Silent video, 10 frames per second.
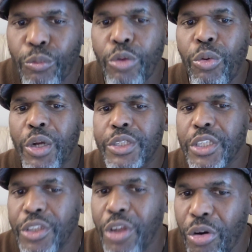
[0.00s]
We want
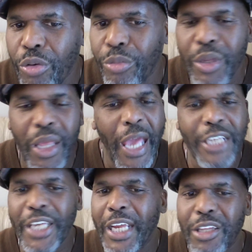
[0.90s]
to know
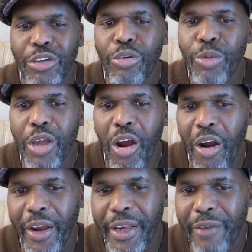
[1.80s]
exactly who we
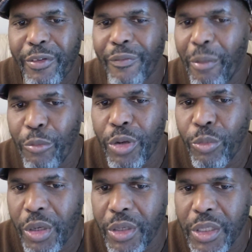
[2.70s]
are in every
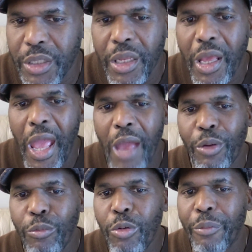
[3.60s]
environment we are in, and
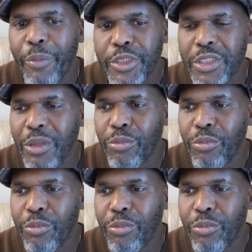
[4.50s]
we want to make sure